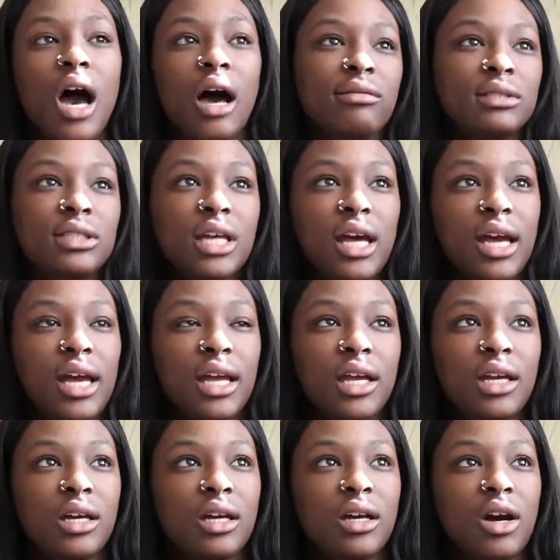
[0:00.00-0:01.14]
I was
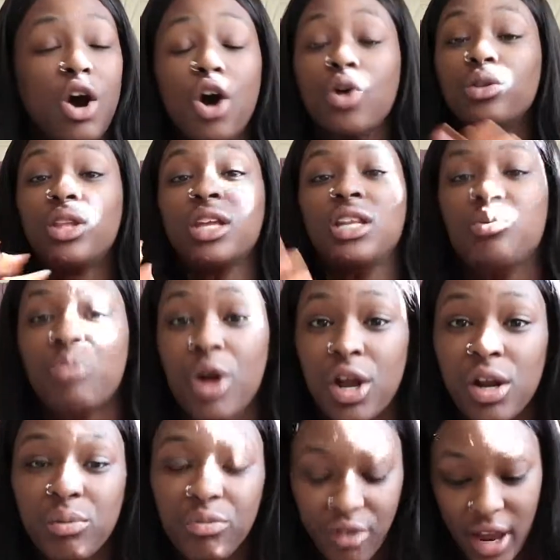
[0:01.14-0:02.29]
like, oh, then he brought
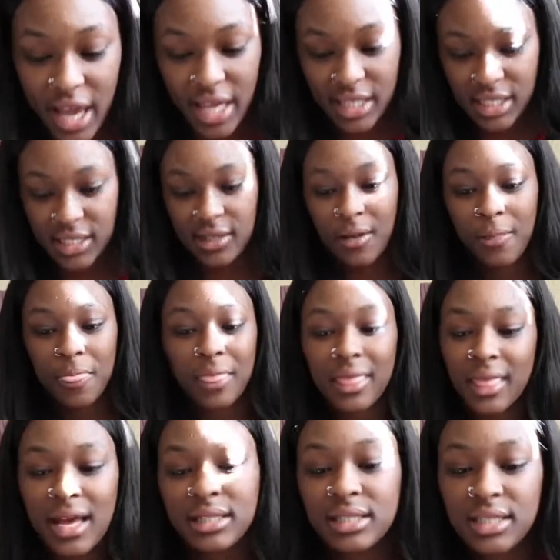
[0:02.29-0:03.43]
up race.
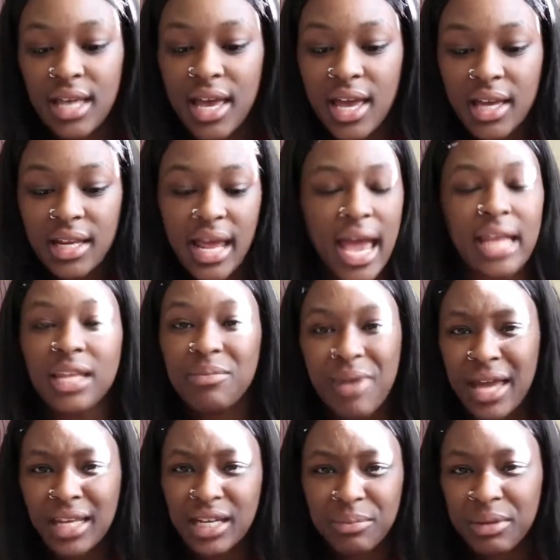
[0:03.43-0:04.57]
And I said,
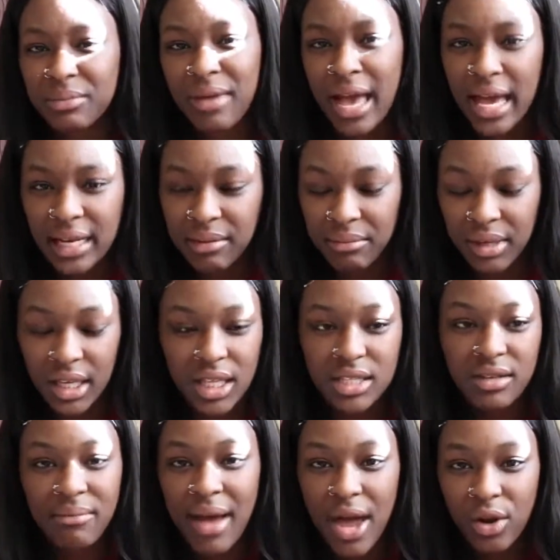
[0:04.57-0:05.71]
anybody could be my enemy. It
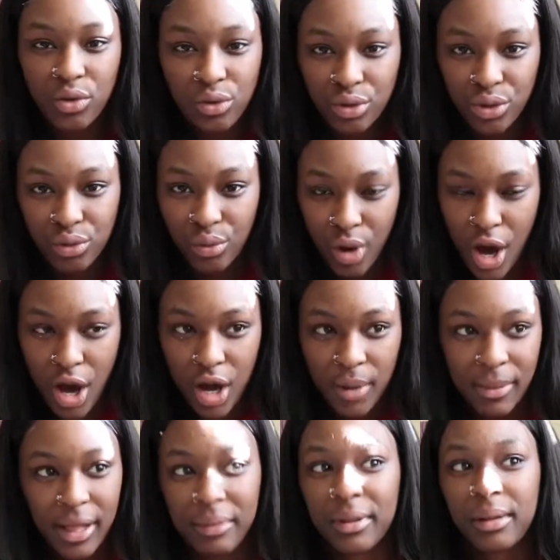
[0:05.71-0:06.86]
doesn't matter who you are,
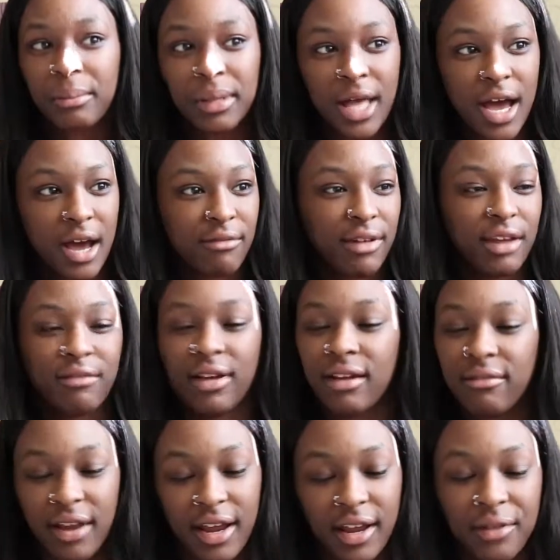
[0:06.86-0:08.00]
blah, blah, blah,
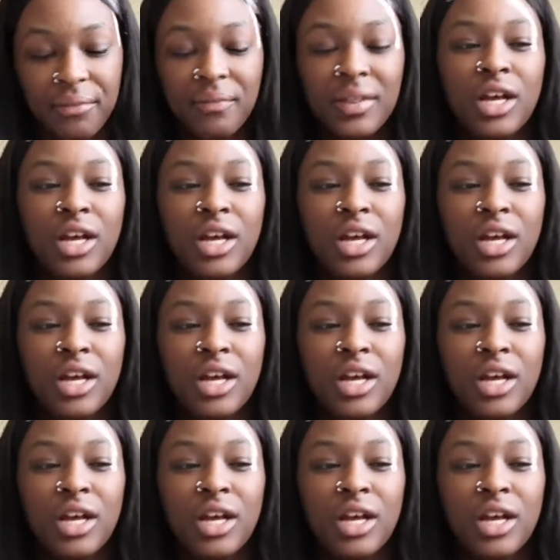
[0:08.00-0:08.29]
right.